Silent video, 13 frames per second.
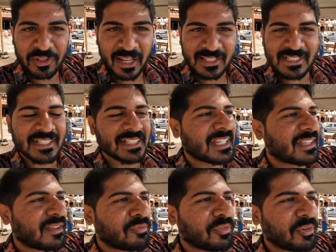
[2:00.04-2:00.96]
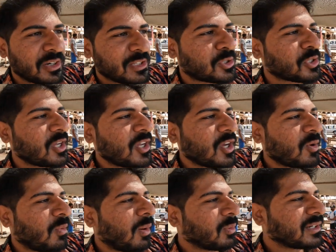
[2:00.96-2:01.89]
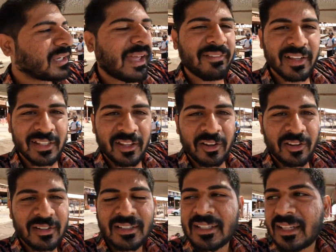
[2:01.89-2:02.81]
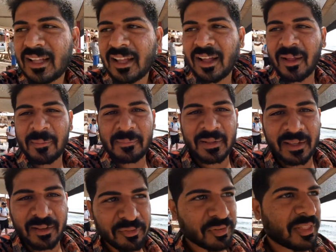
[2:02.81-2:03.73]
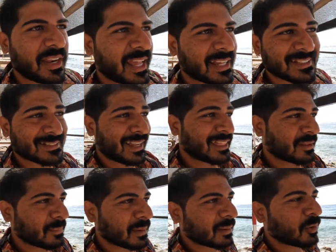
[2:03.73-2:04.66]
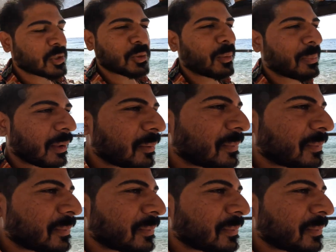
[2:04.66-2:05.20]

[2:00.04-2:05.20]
you guys to see the footage while we're diving in there. For the next, I think me and Moshe will probably